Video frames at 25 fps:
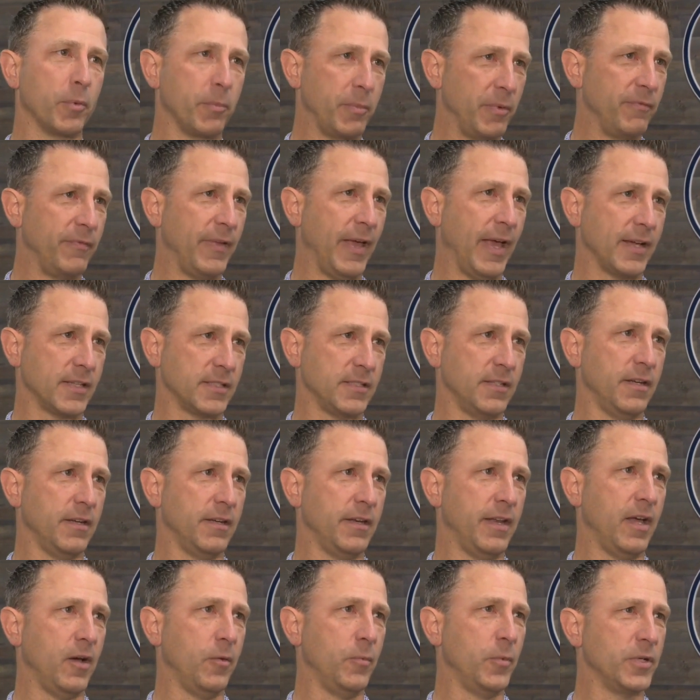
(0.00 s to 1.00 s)
have been
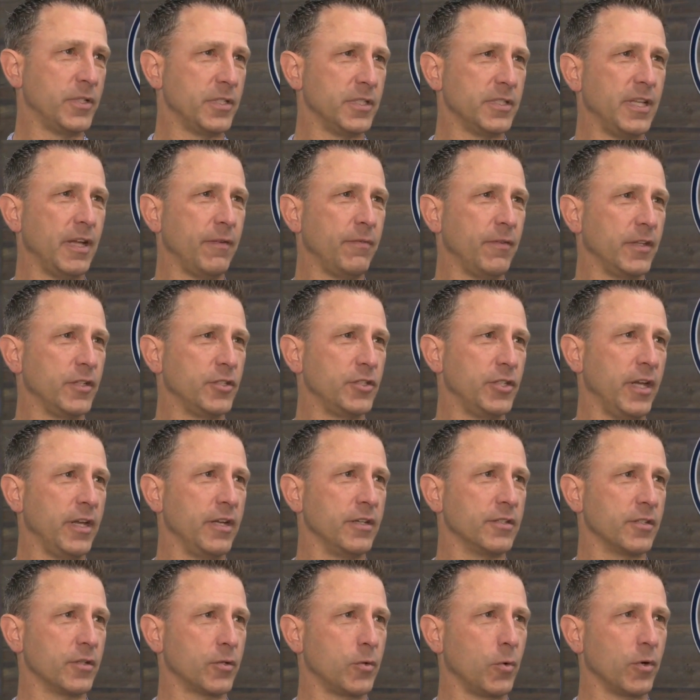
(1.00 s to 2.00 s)
vaccinated now, which has definitely
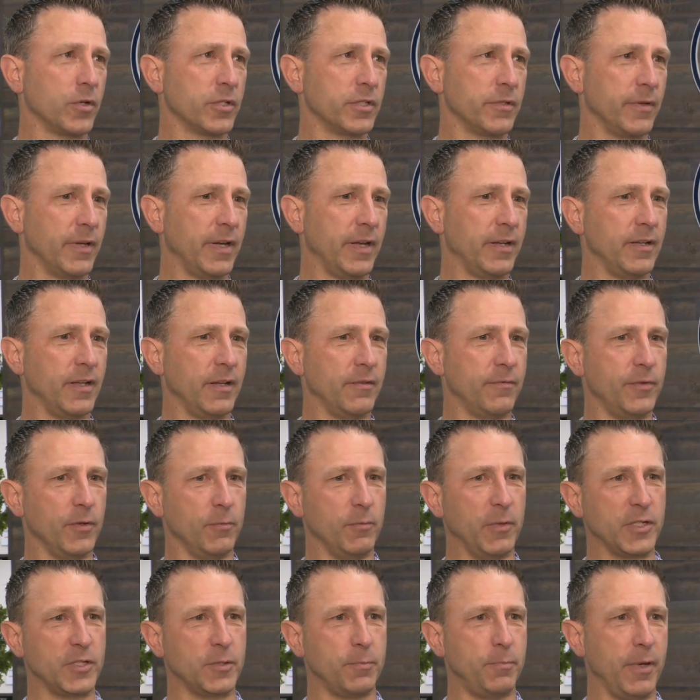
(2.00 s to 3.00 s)
changed the course of it. I, I
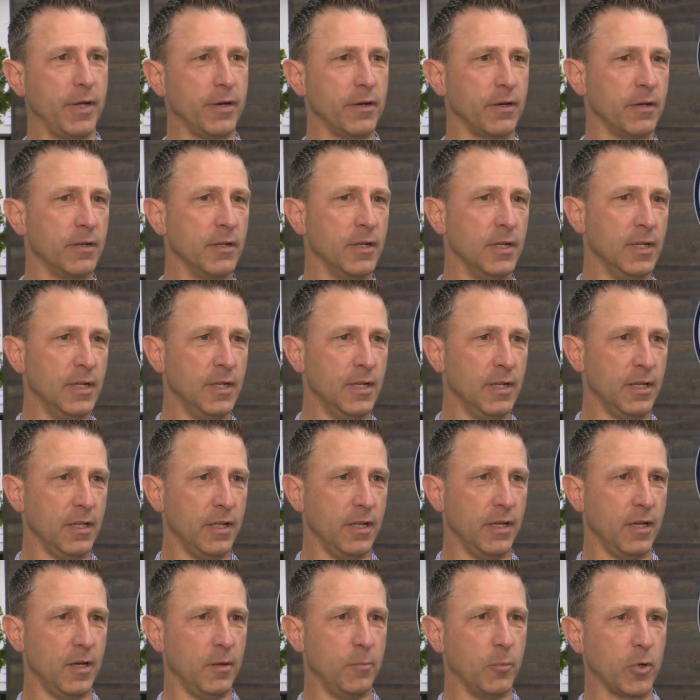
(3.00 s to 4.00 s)
feel much better,
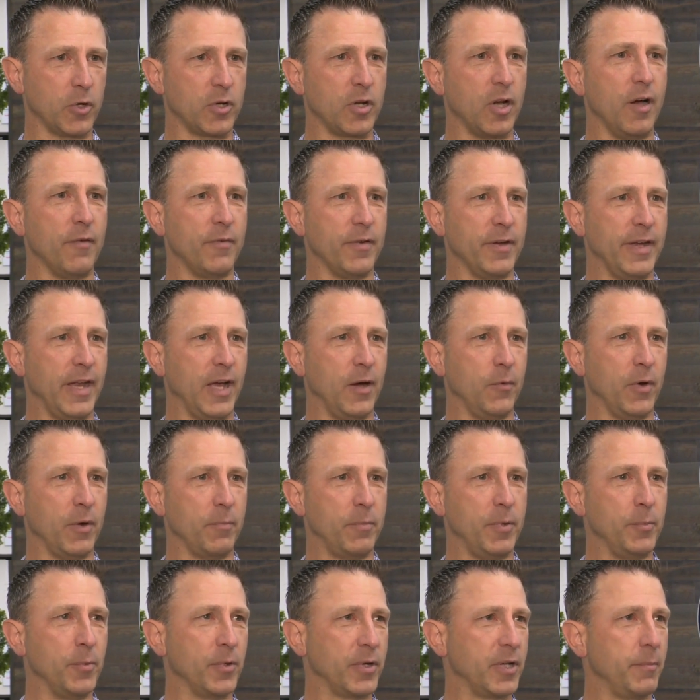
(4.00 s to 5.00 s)
uh, more confident now
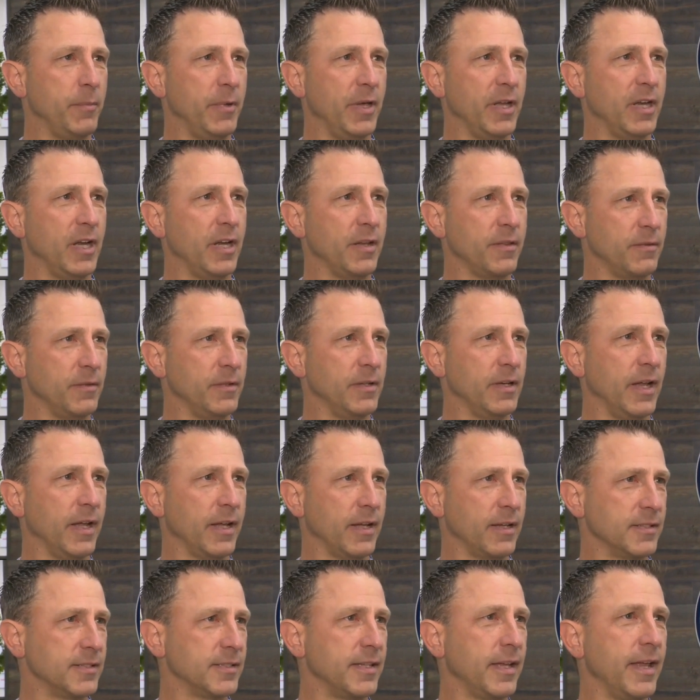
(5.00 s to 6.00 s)
when people come in. I, and I
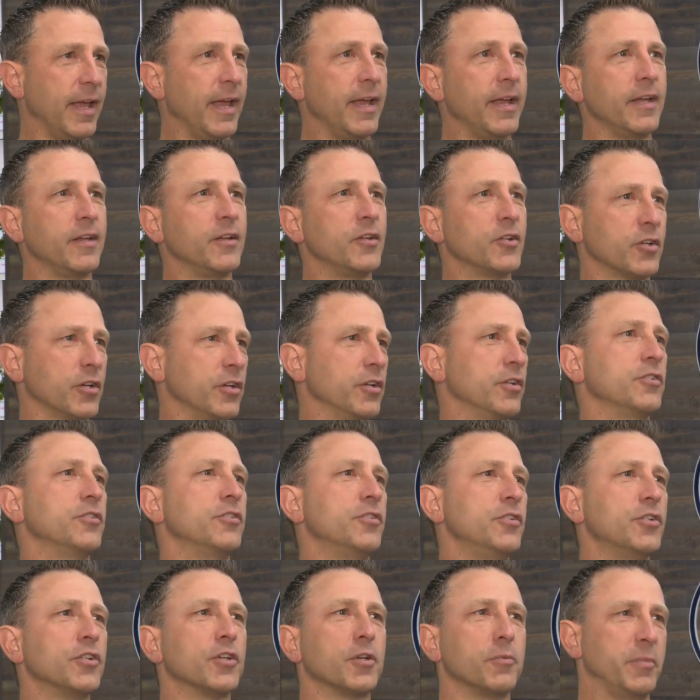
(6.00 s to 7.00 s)
can say, hey, you're gonna
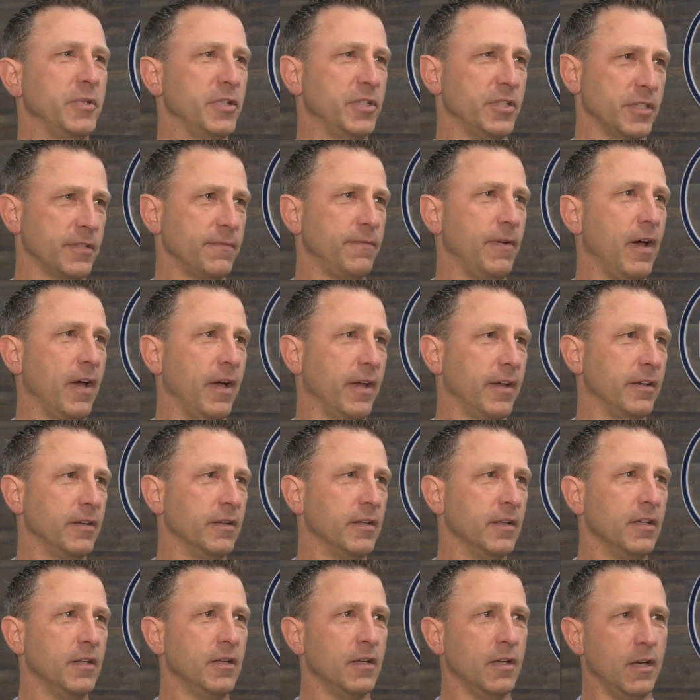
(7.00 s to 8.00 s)
you're gonna be just
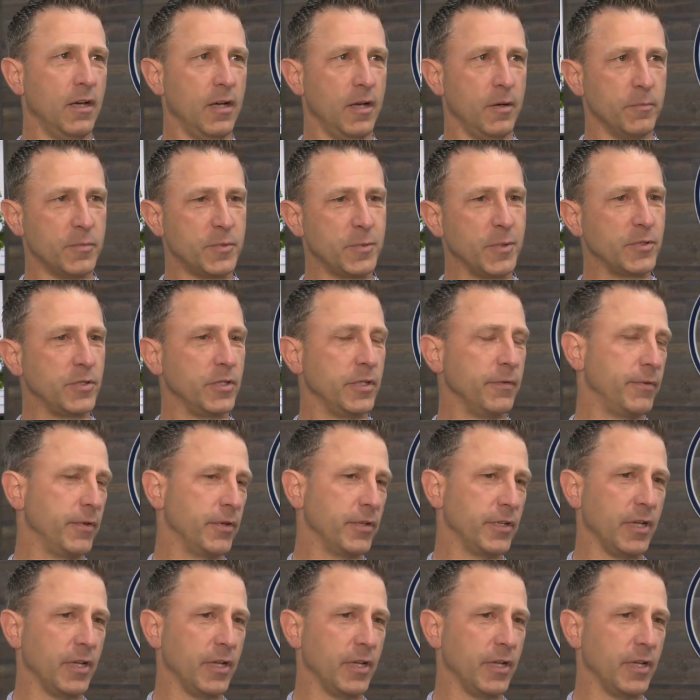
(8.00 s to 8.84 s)
fine, um, especially if you're